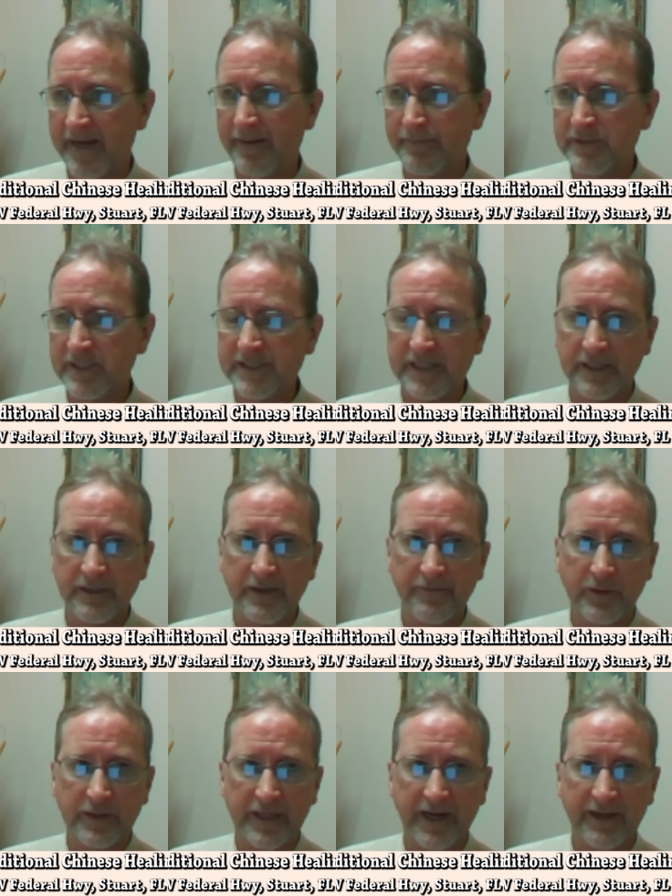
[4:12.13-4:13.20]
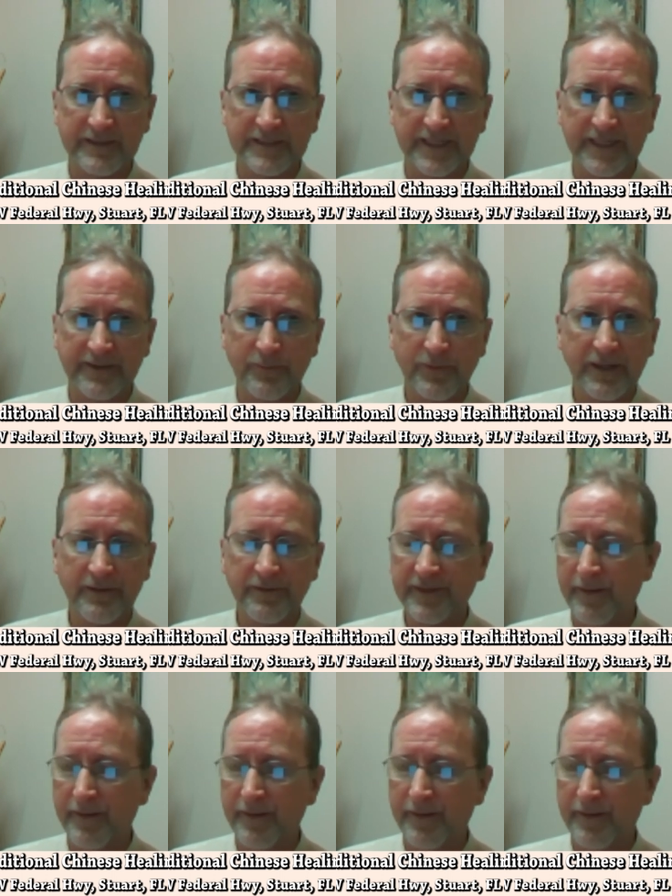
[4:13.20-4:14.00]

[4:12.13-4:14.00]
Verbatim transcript: I'm just going to live with it. I was like, well,